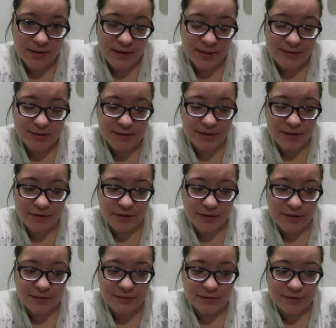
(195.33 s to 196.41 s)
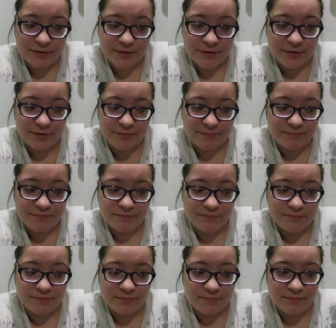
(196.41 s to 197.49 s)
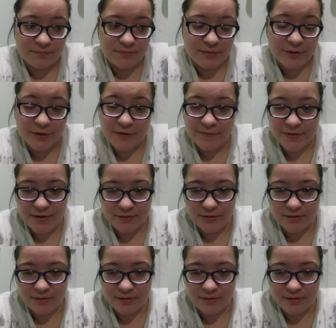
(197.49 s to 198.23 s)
insecurities they're of,